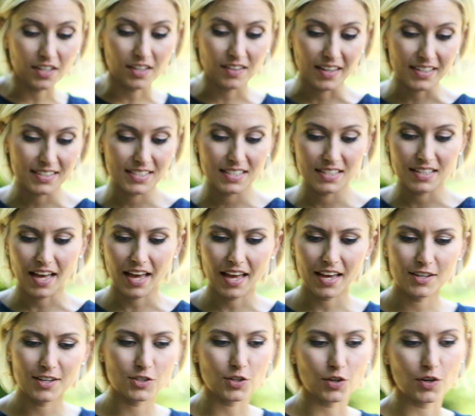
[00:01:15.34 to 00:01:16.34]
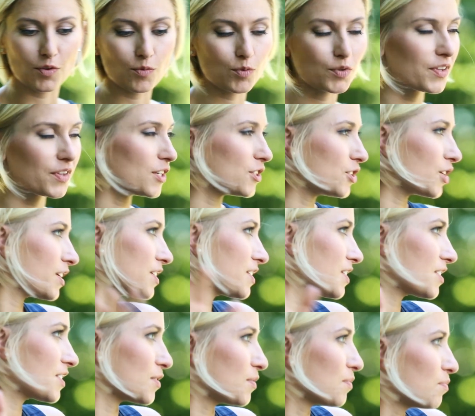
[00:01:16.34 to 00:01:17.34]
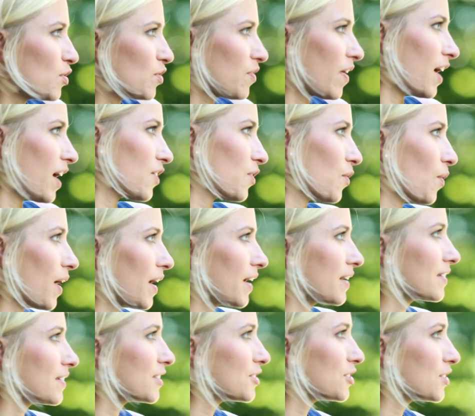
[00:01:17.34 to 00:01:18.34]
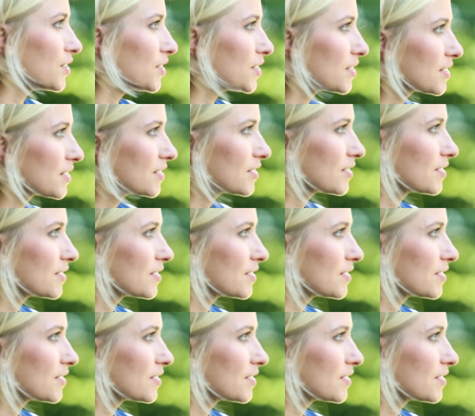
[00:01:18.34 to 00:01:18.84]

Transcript: to collecting the eggs, or will they just move out of the way and let you?